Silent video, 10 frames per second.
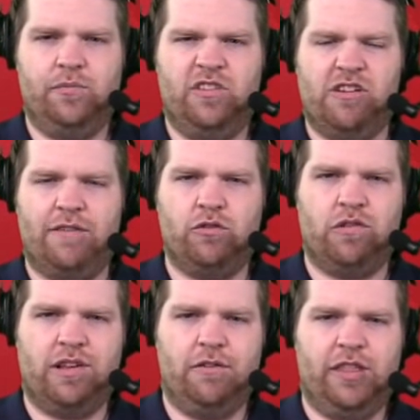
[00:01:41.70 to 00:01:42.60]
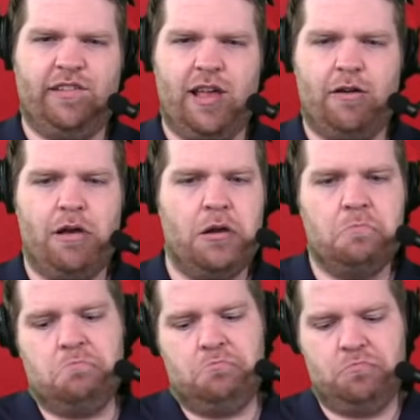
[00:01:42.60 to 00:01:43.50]
draft a receiver in the second round?
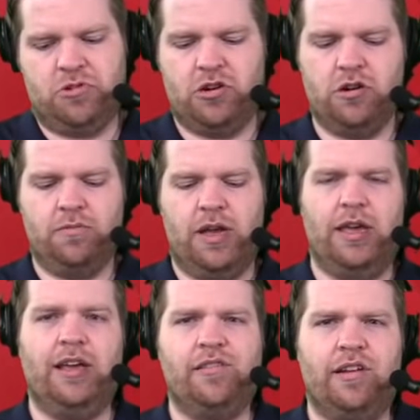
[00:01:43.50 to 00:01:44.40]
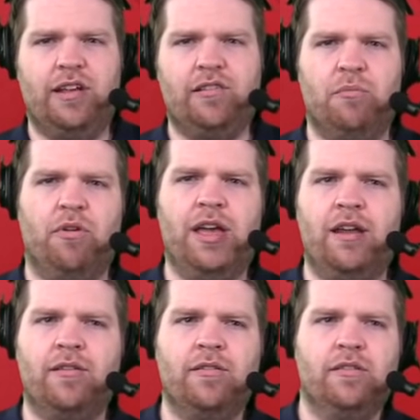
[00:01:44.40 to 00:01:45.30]
Sure, I think it's a decent plan.